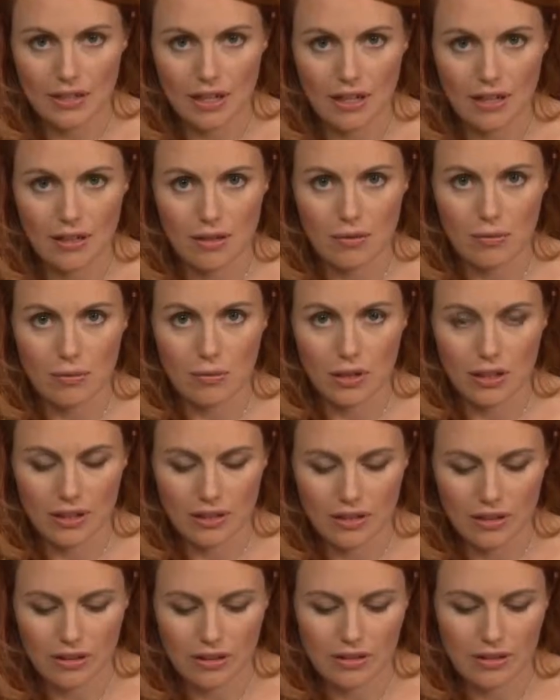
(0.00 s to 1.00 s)
One of
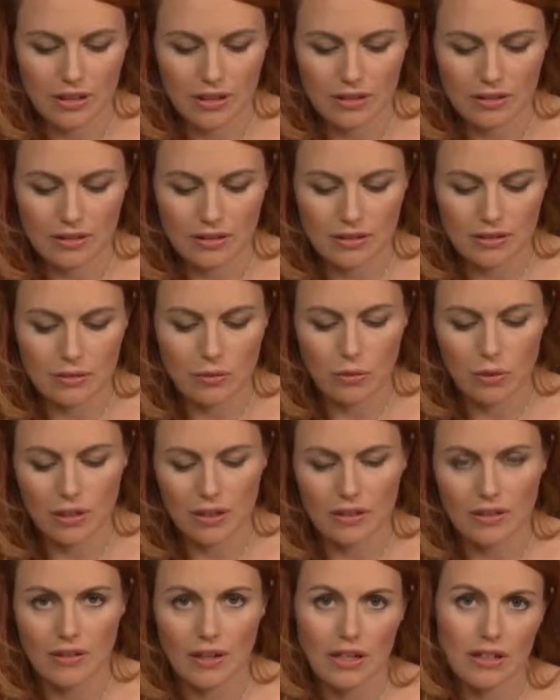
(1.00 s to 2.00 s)
the good things,
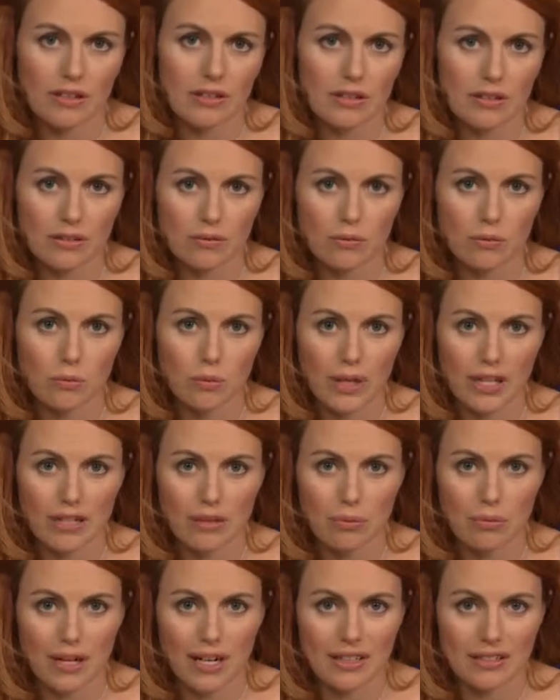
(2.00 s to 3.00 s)
a good way to
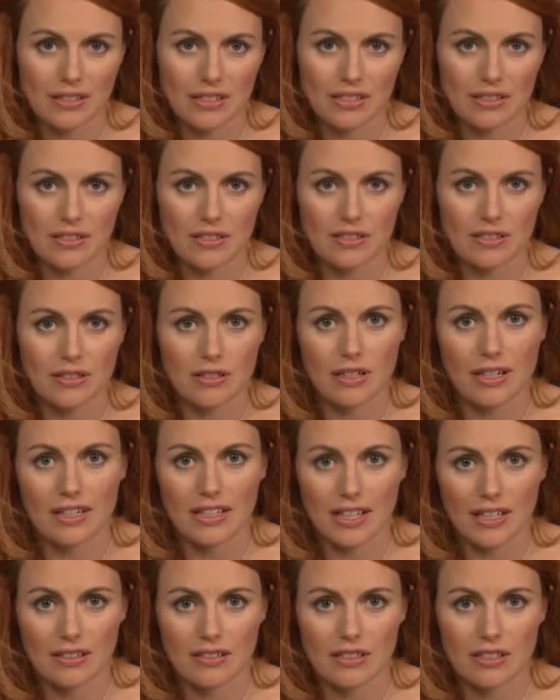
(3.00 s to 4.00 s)
practice is to,
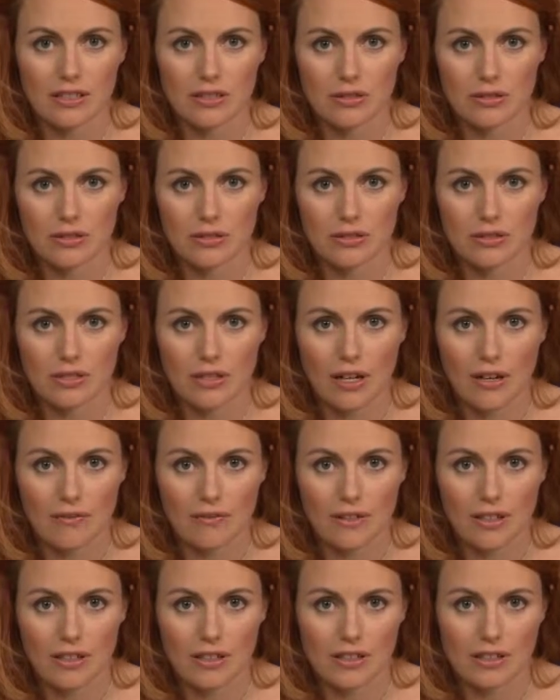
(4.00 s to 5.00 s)
again, to use
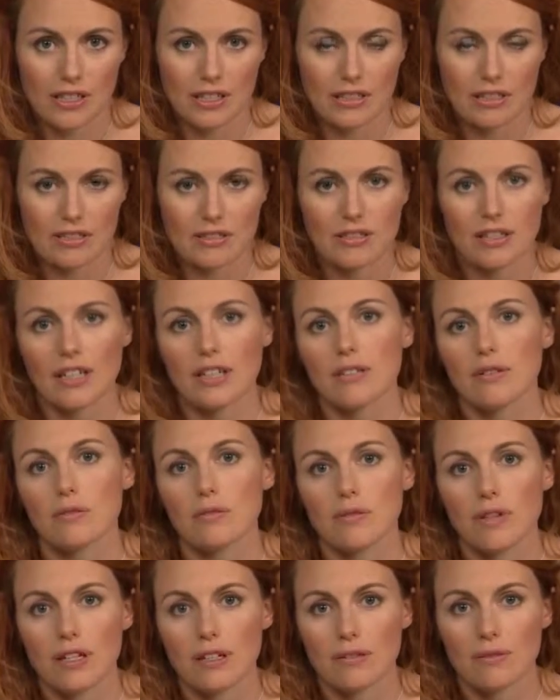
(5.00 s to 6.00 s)
fairy tales like
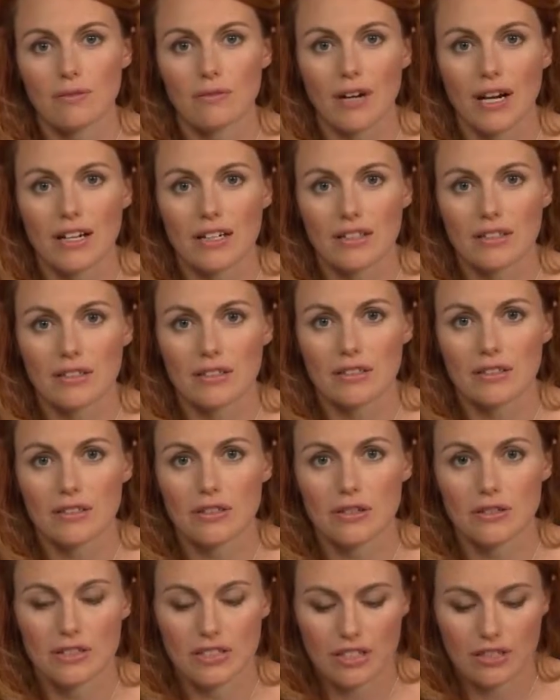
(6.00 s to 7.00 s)
Red Riding Hood
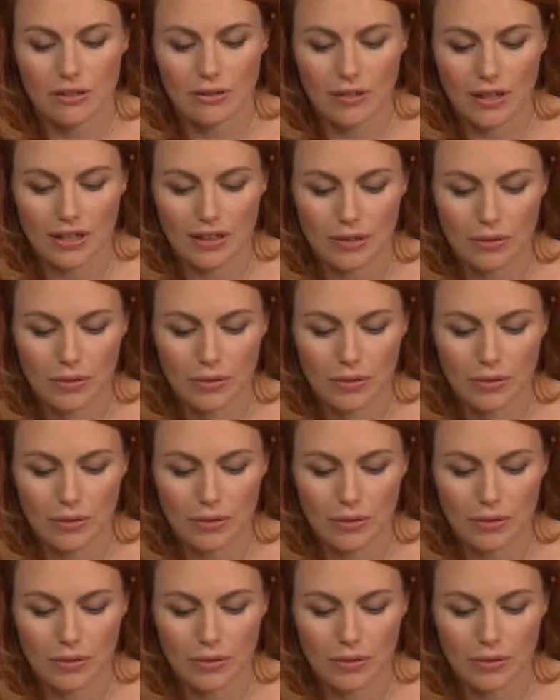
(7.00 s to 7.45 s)
or Cinderella,